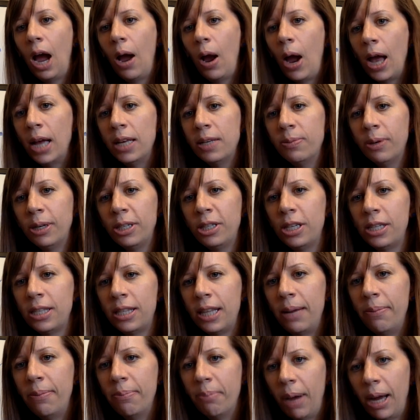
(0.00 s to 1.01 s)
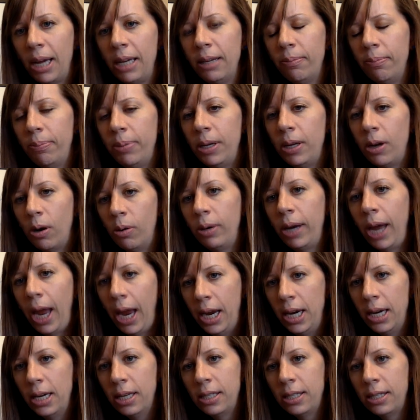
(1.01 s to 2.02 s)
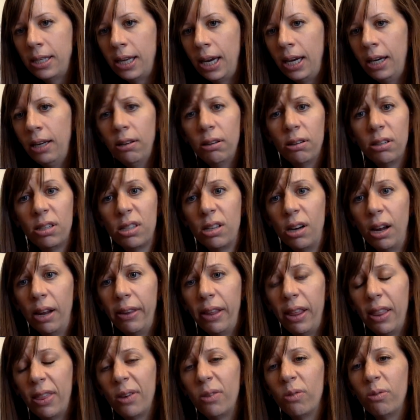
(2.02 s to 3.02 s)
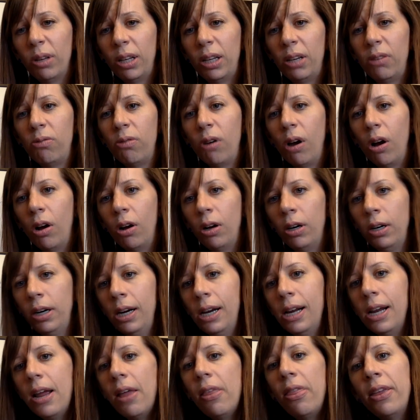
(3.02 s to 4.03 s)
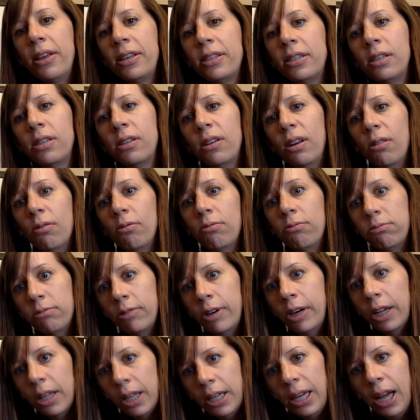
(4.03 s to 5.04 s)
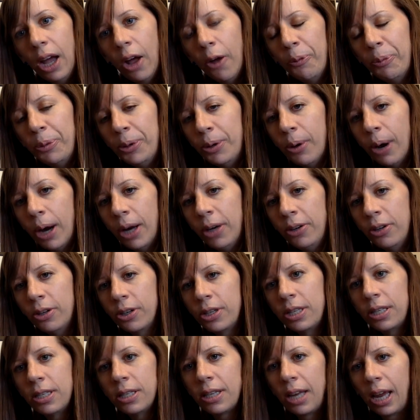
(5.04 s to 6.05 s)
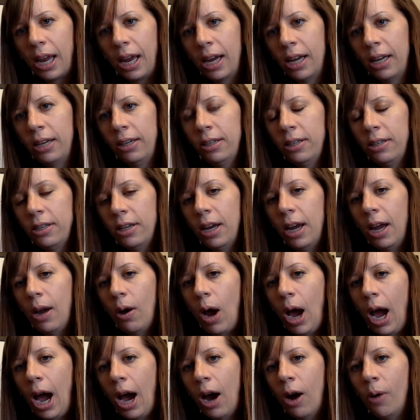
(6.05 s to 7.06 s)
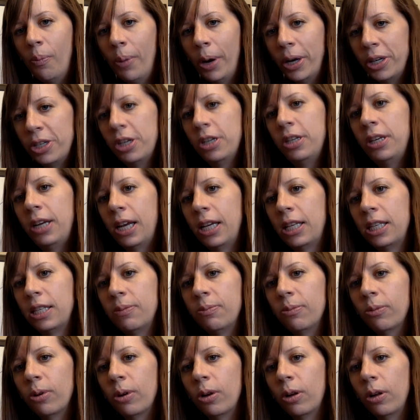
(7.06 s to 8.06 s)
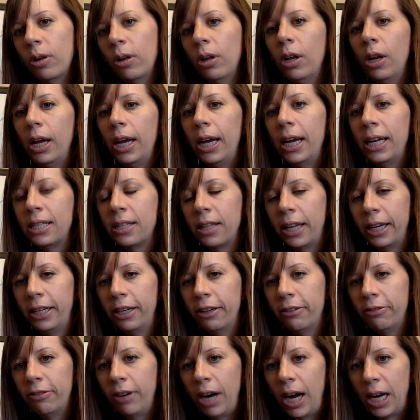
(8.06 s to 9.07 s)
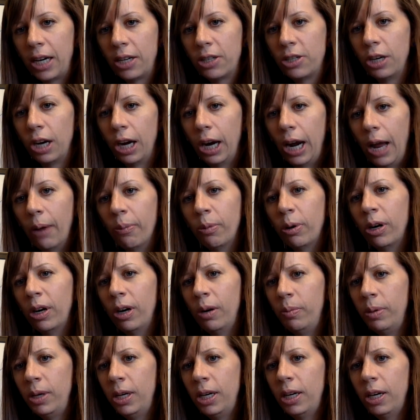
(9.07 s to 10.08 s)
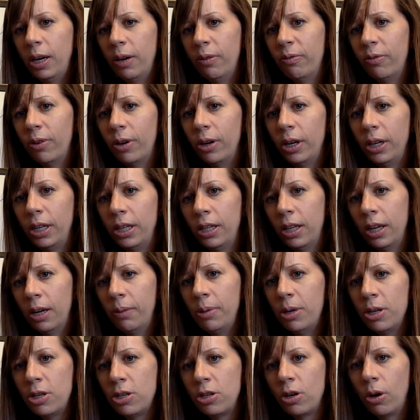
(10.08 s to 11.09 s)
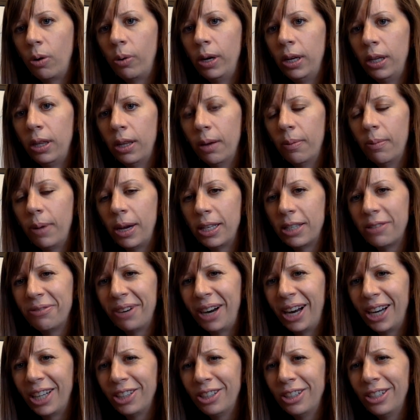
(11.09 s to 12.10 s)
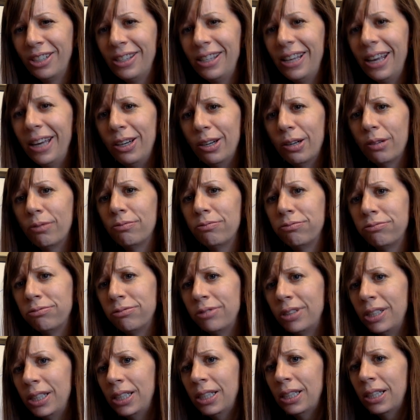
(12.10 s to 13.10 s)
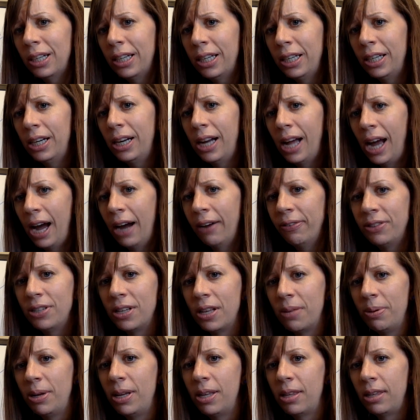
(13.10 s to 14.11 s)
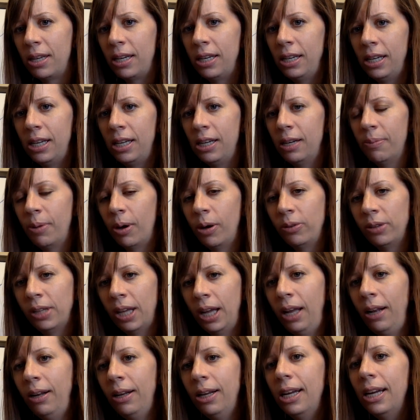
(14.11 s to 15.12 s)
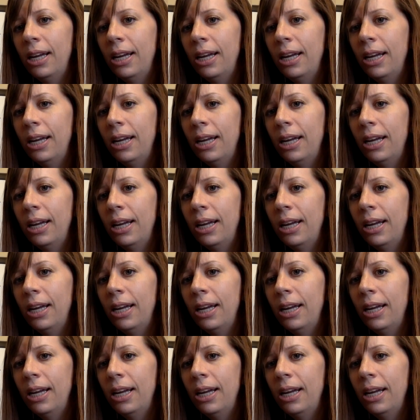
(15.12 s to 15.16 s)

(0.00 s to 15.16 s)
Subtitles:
As much as they might be okay to say, it's not that they're really wrong. This is going to really help you understand how much a decimal is like a fraction. And we're going to be converting them and showing them as fractions. And you're really going to have to be thinking about that.